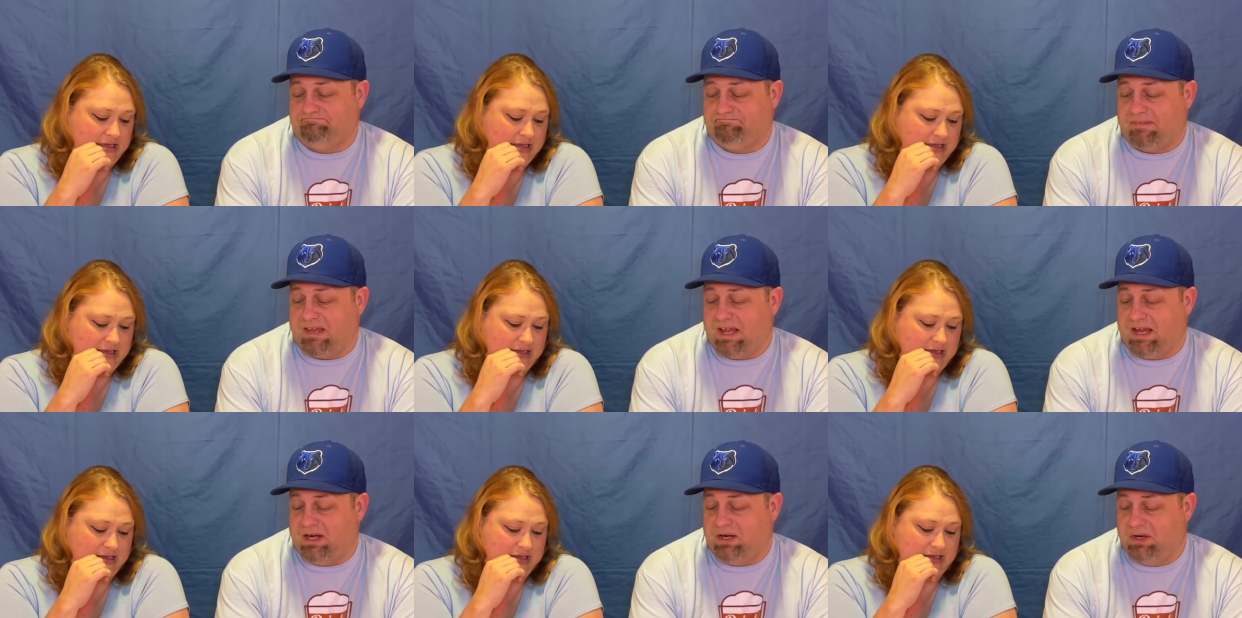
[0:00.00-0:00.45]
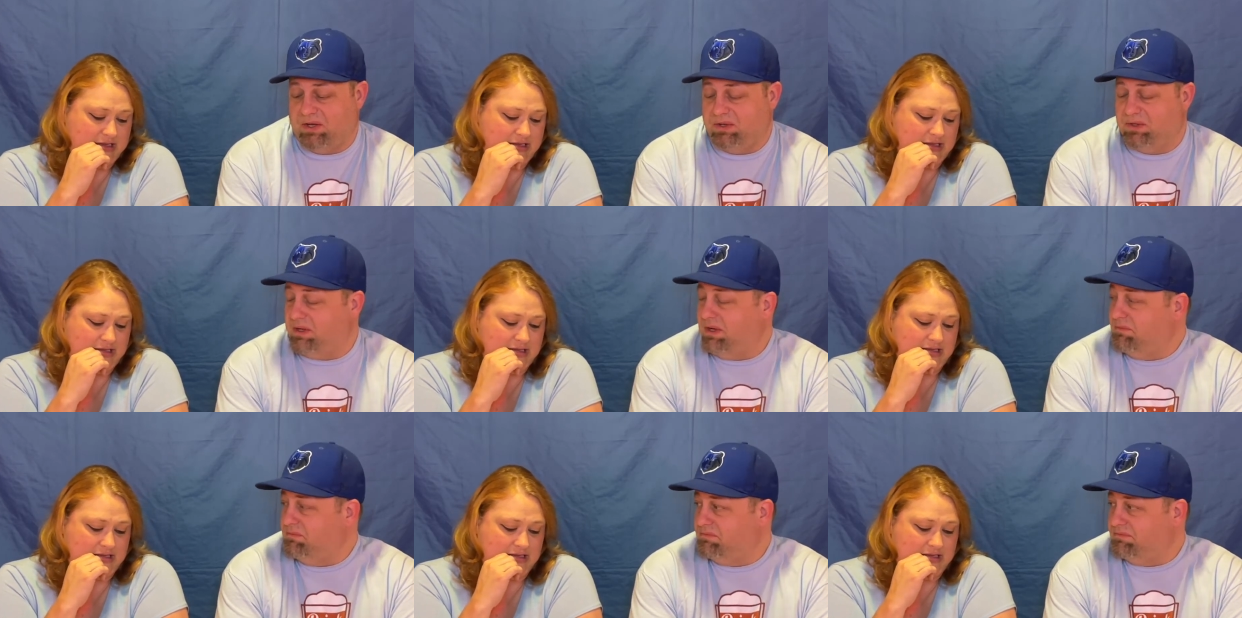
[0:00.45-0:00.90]
Speaker 1: I don't know.
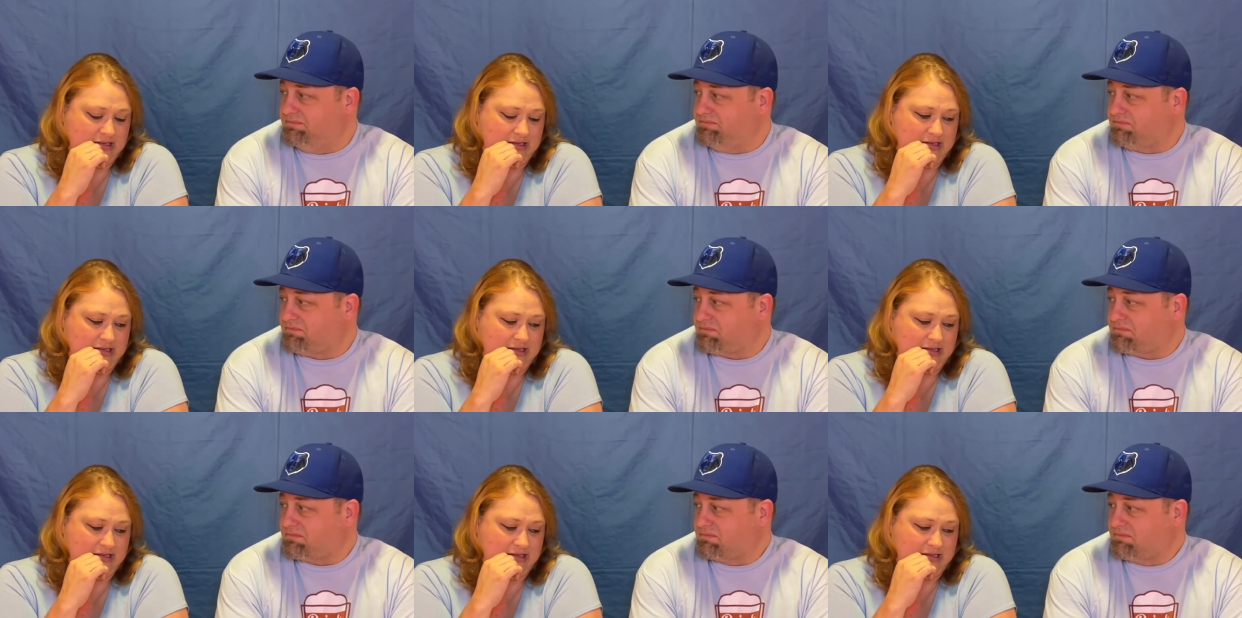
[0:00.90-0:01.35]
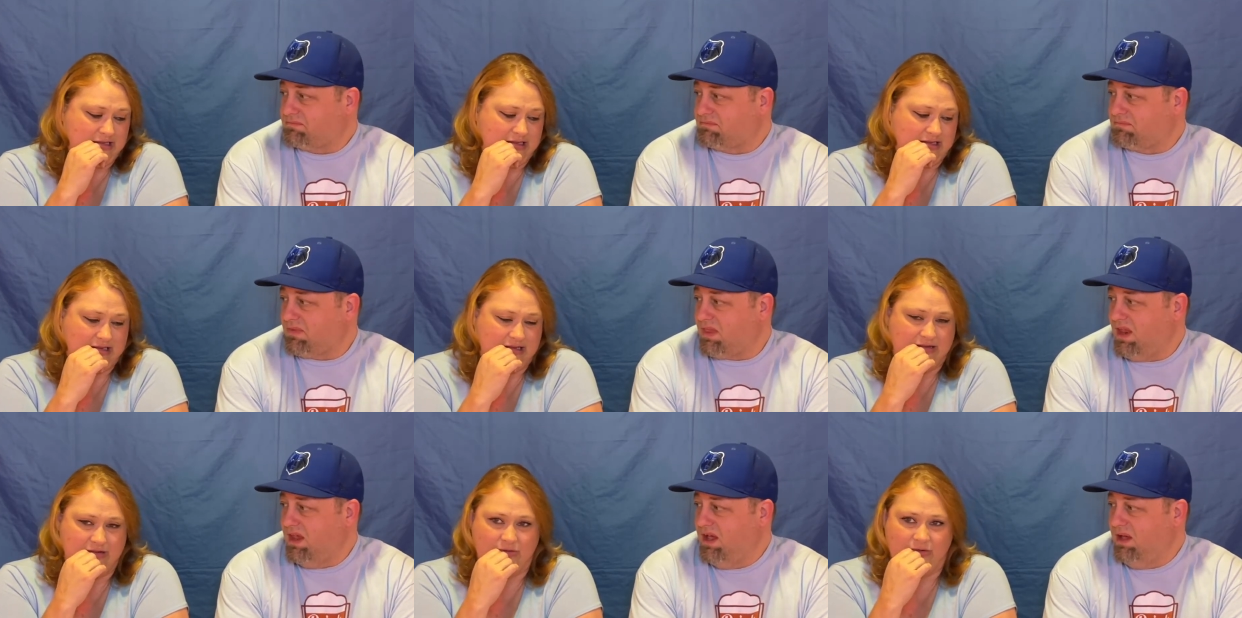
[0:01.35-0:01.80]
I'm
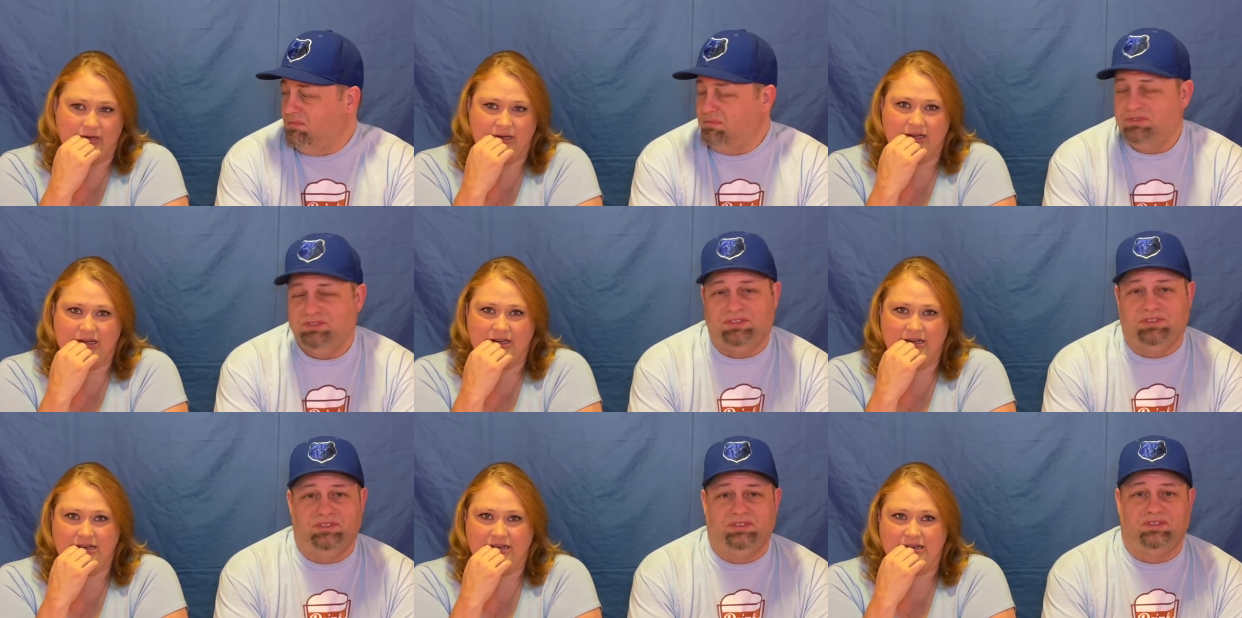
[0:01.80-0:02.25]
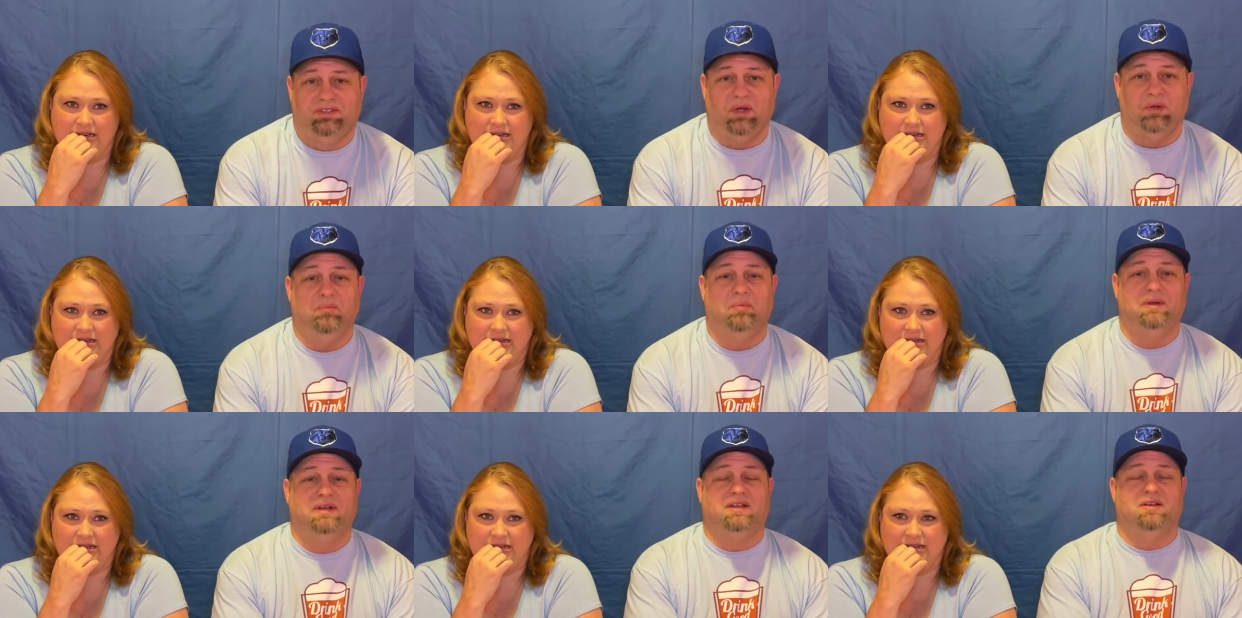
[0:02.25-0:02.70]
I'm
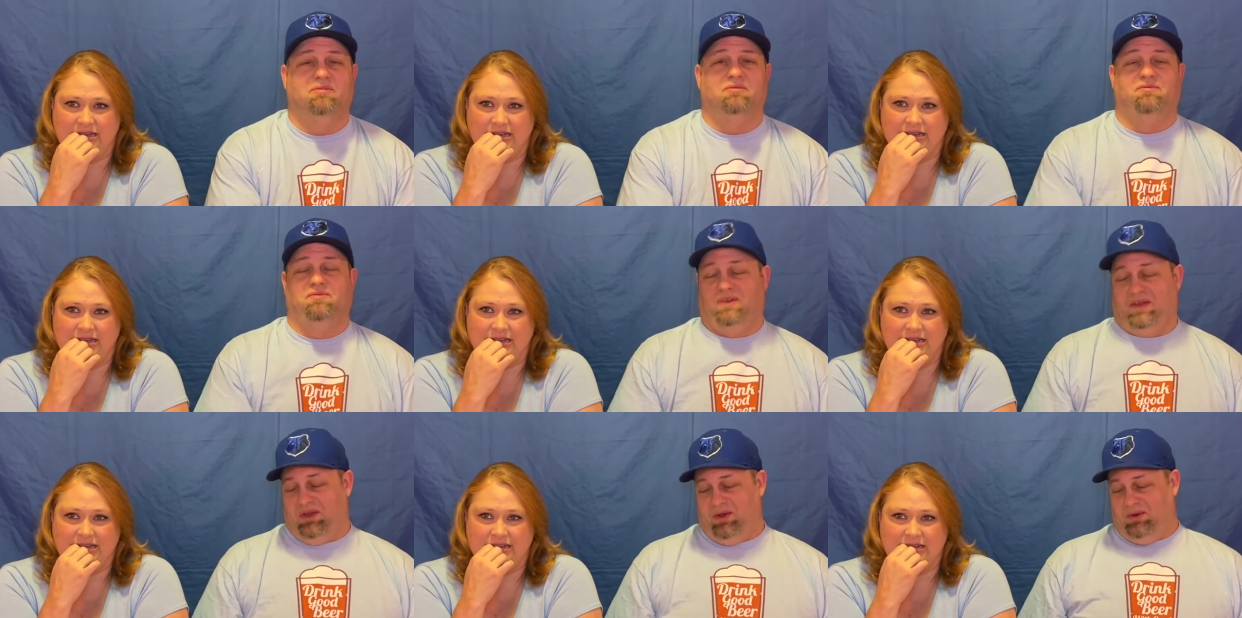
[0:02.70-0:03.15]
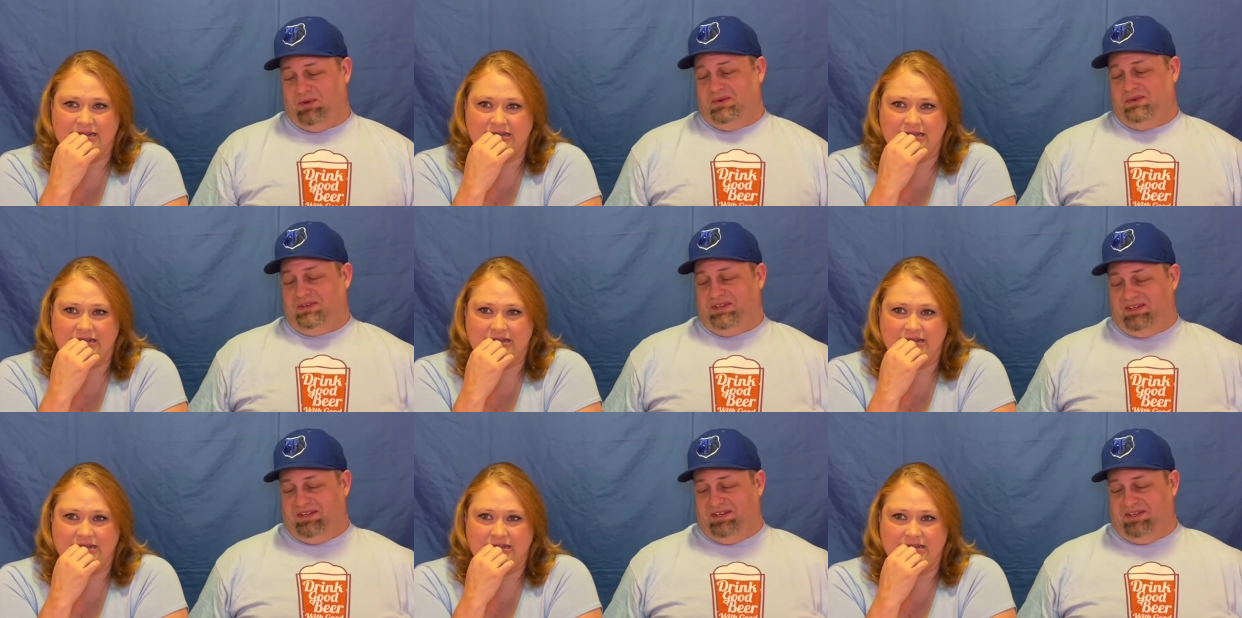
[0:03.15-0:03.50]
stupid confused.